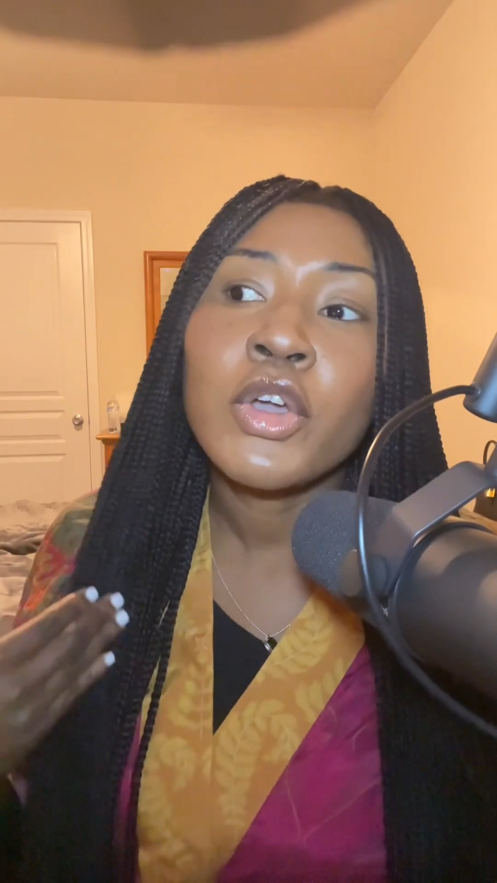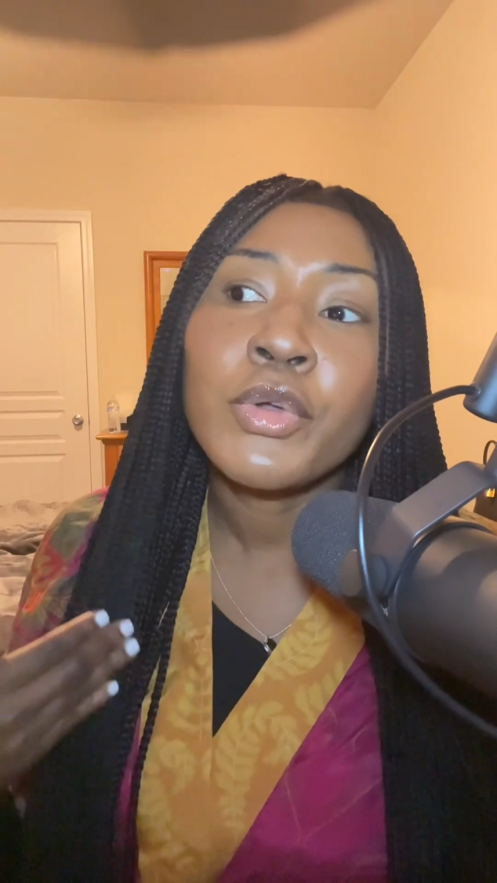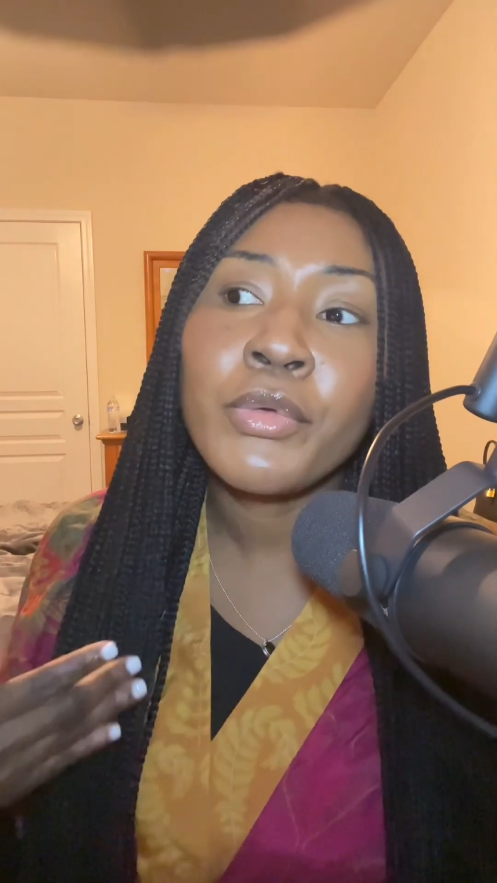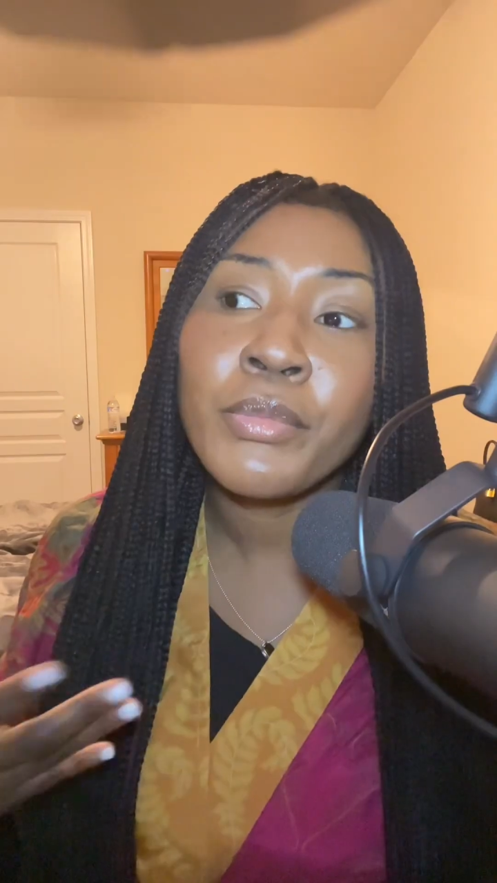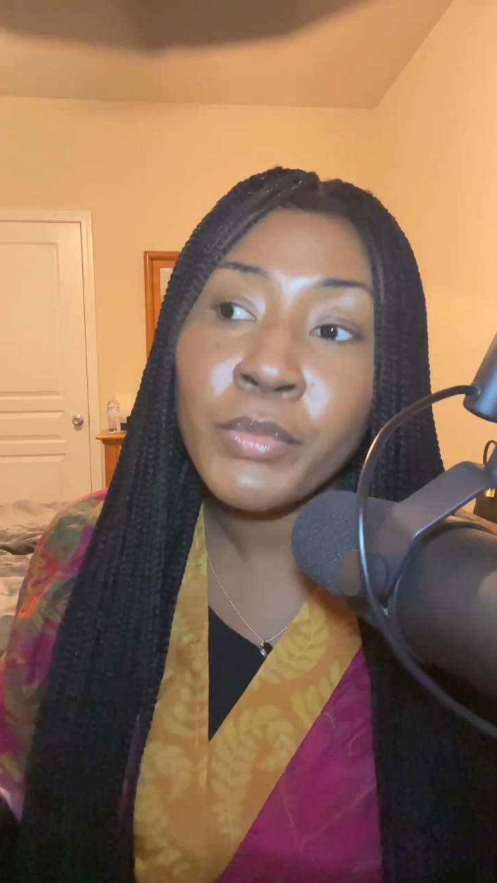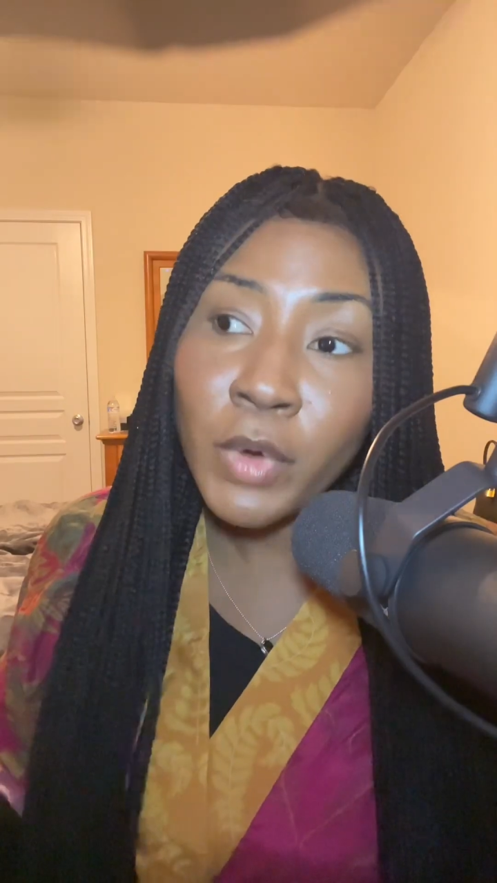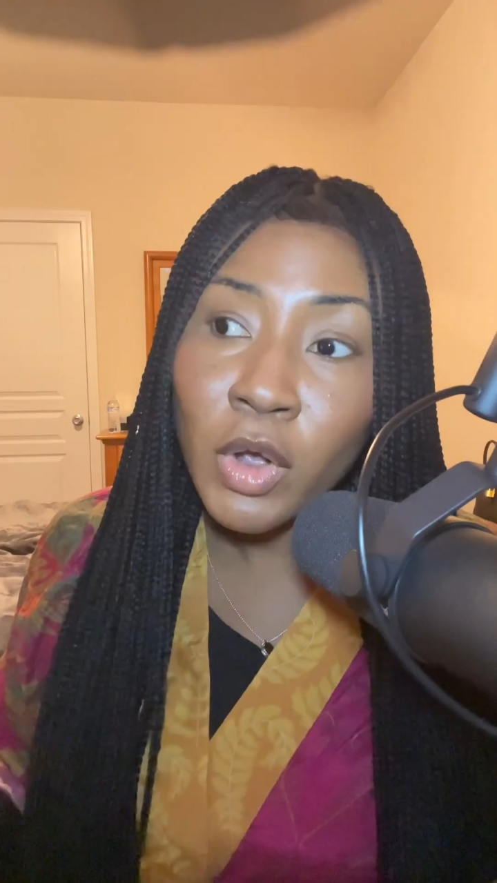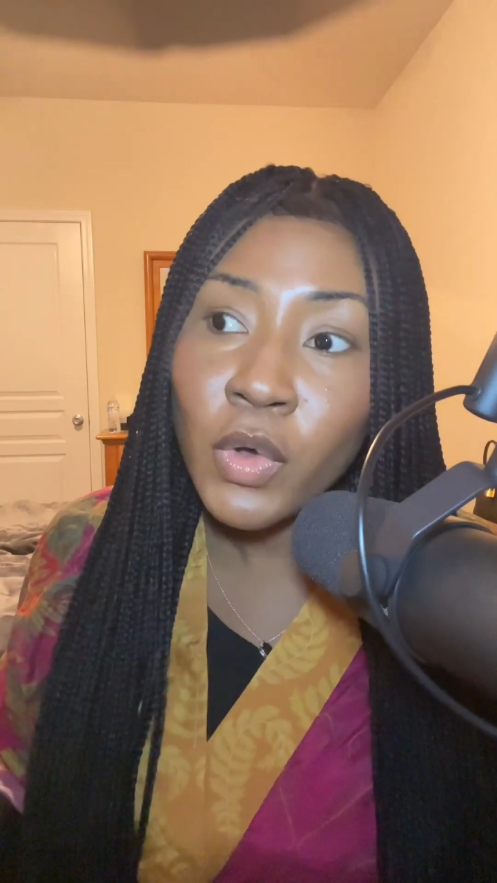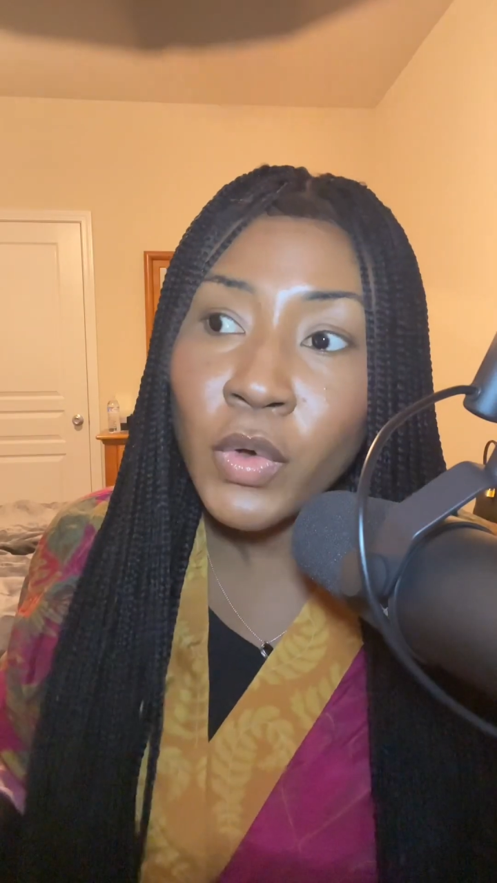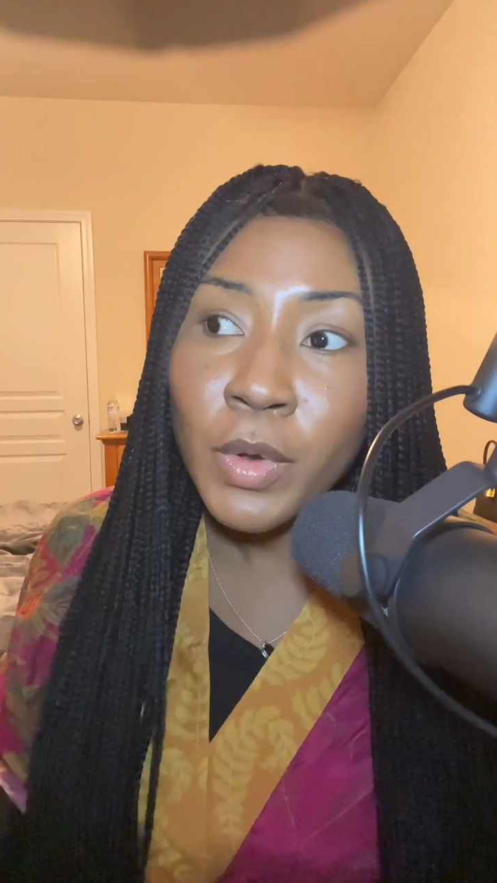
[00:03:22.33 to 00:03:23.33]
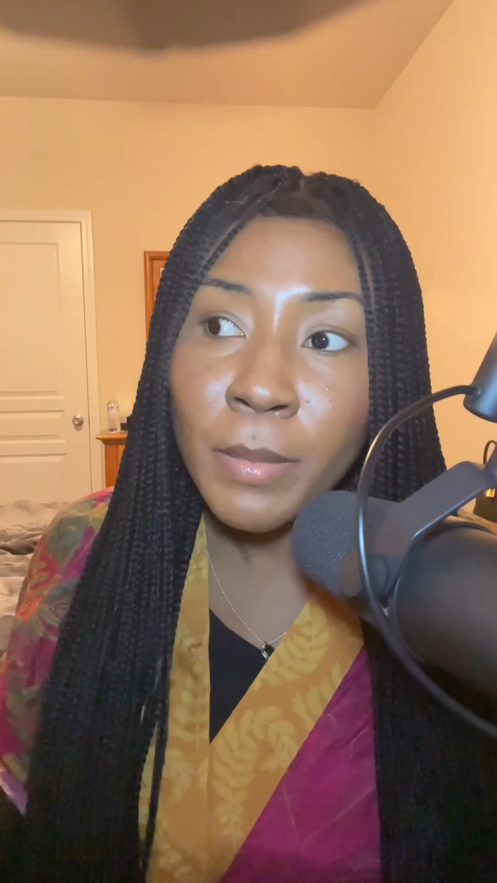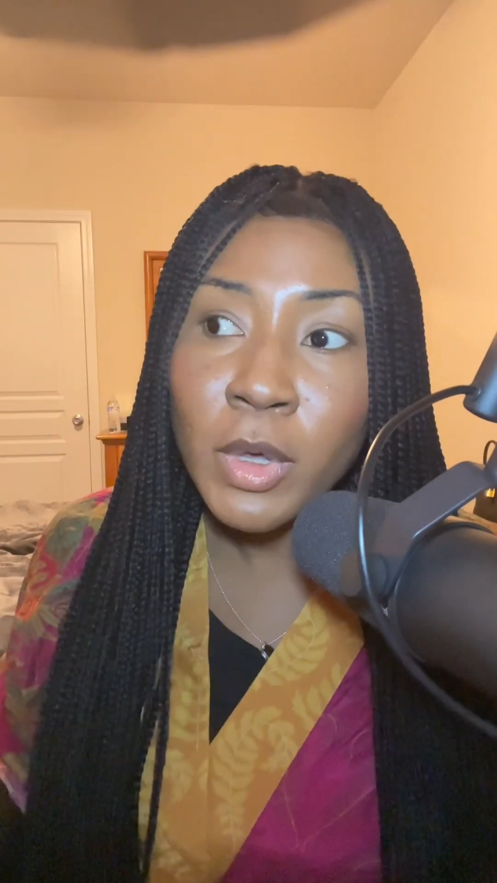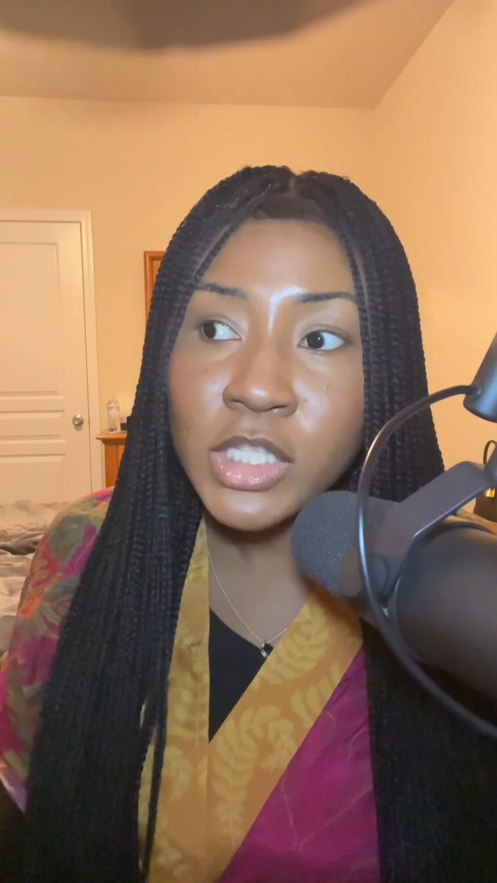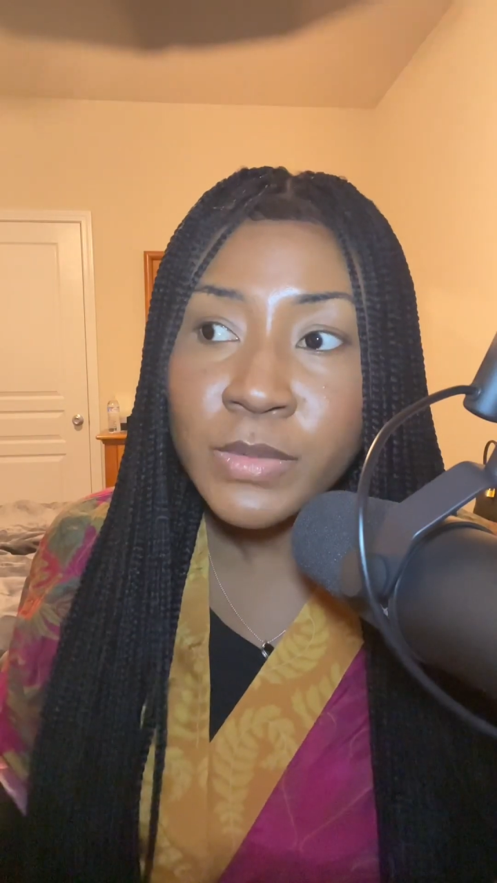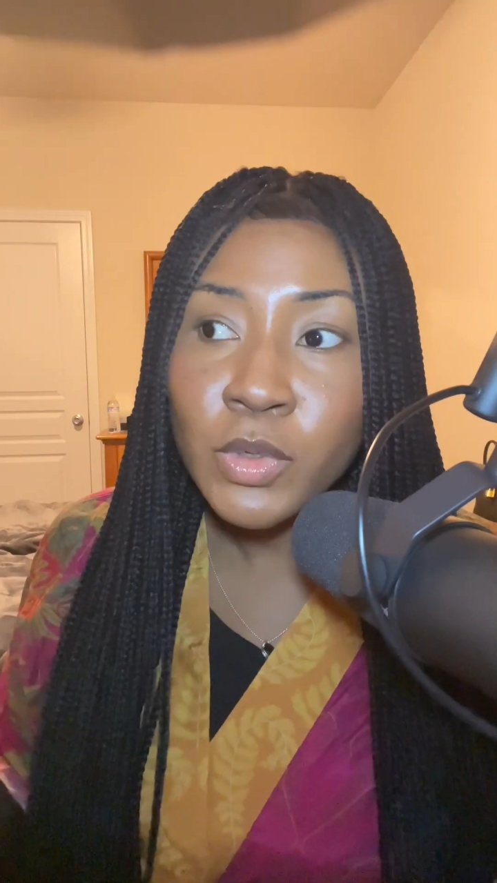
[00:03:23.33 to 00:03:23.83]
grow
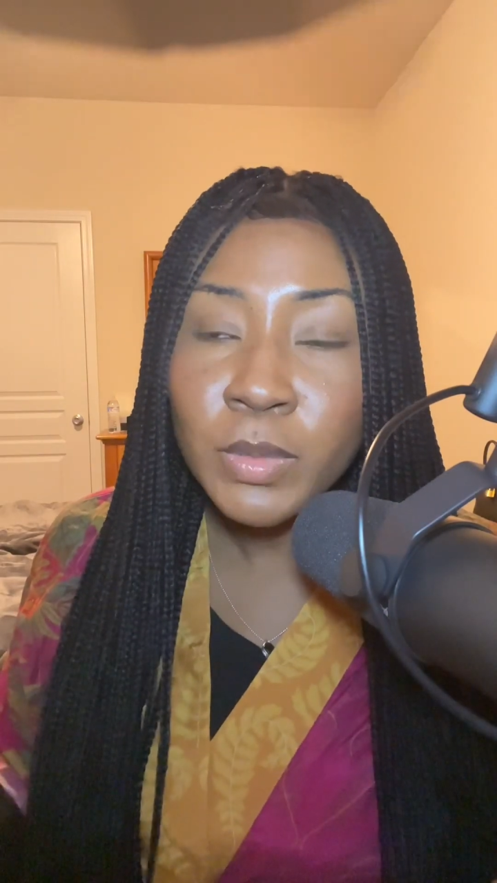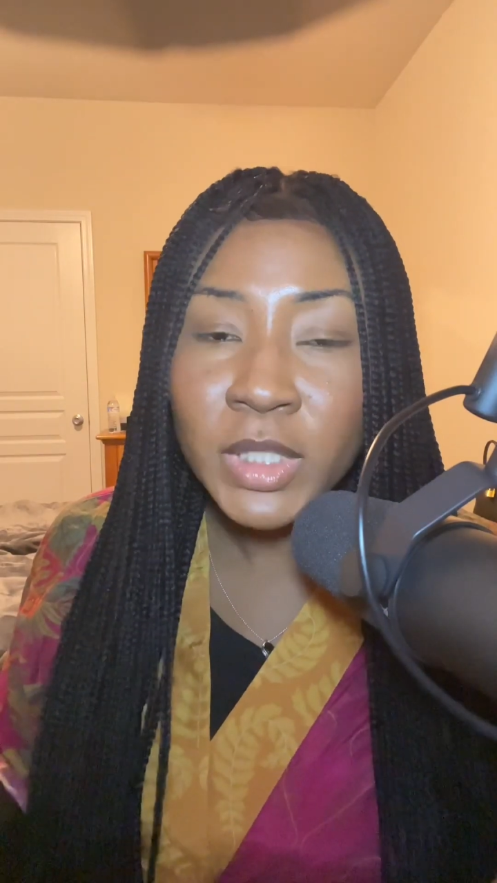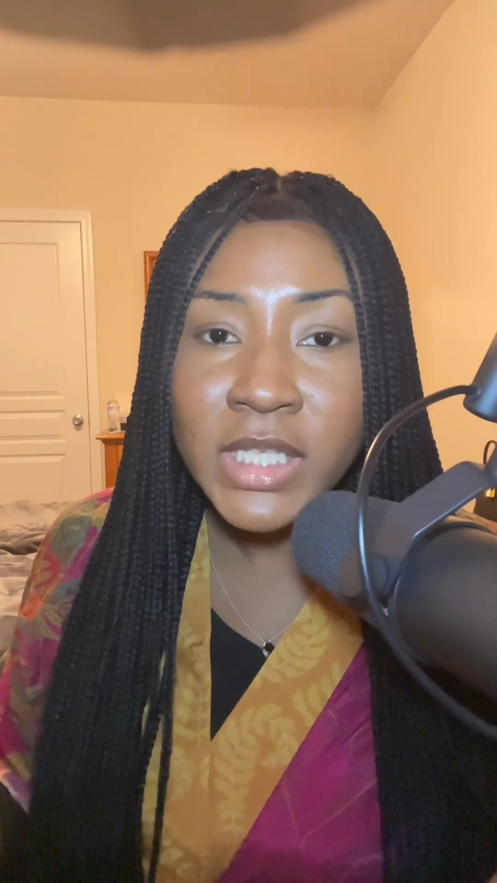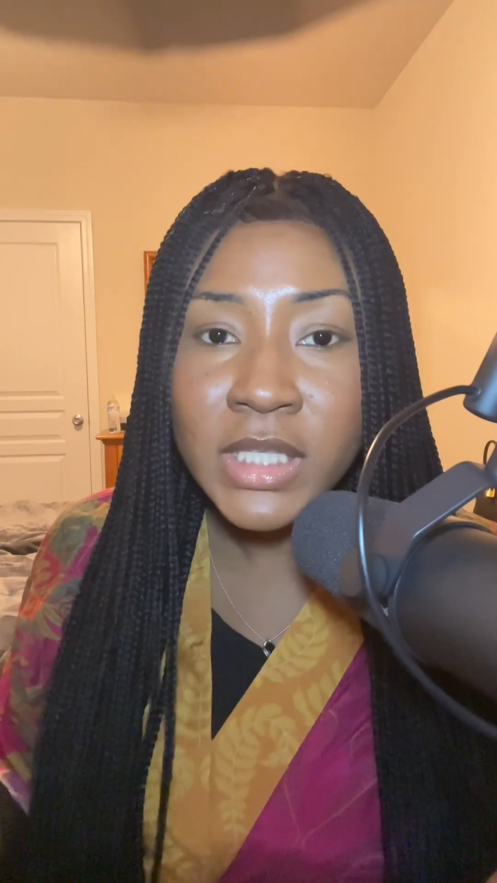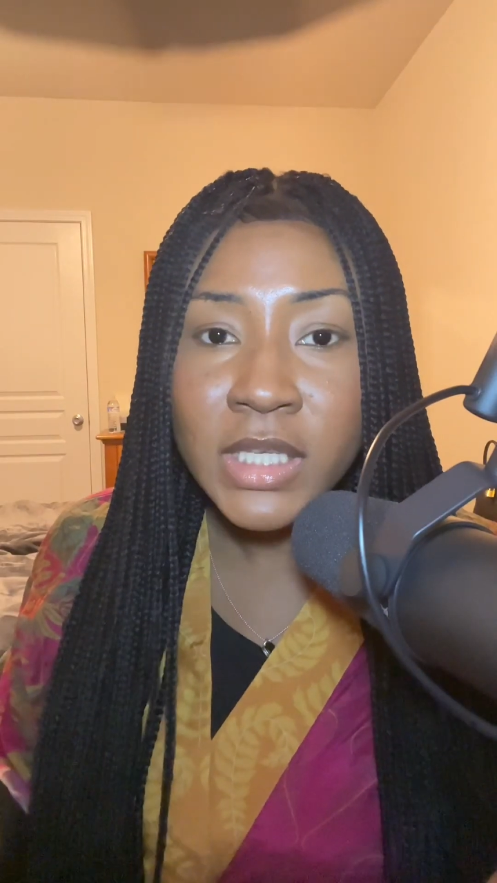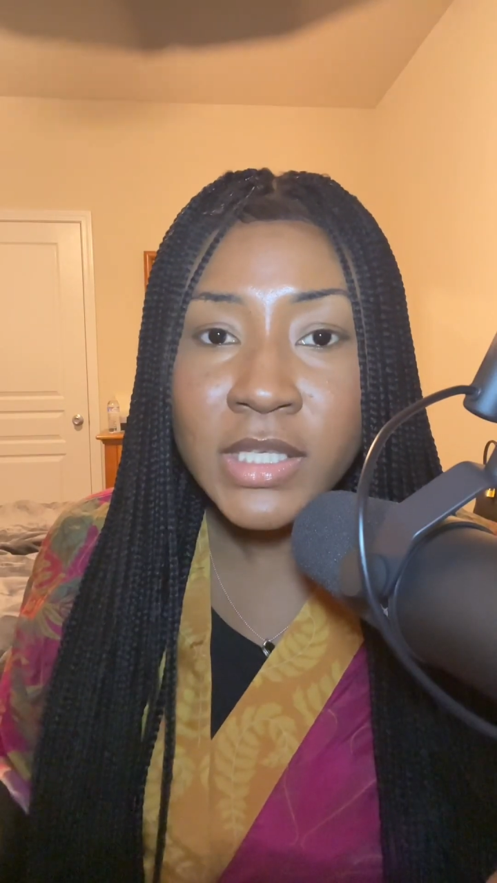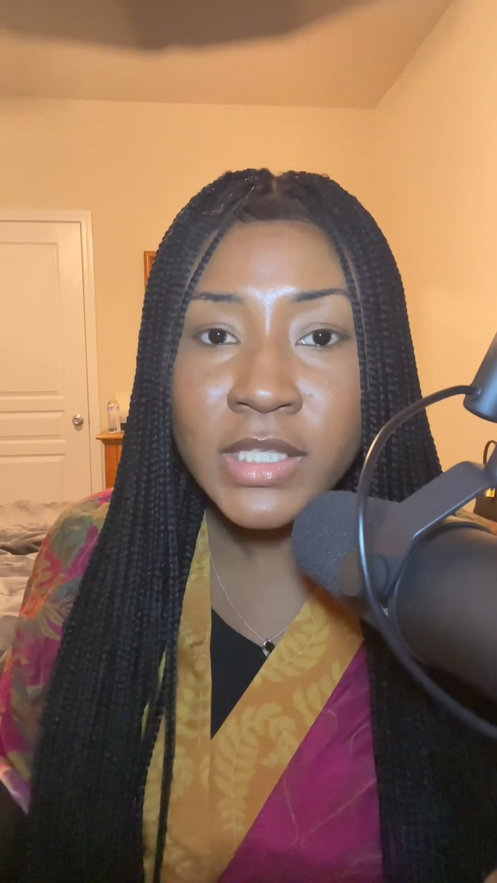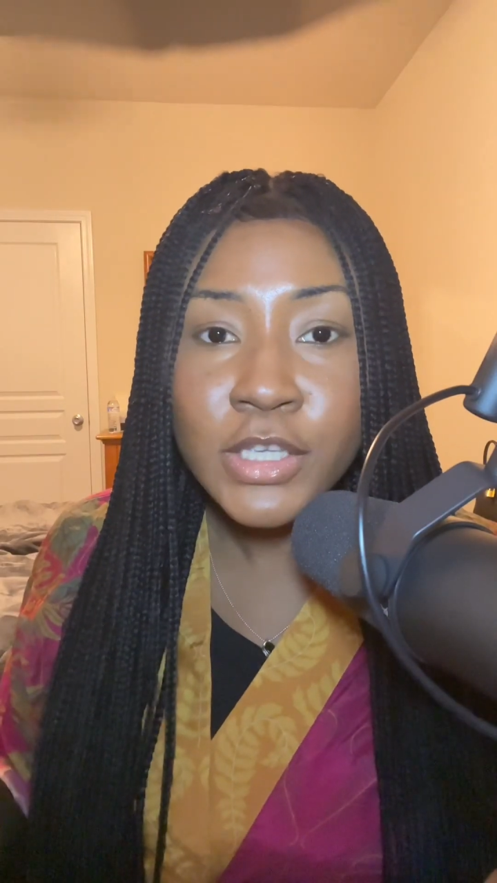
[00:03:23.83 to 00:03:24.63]
multiple places,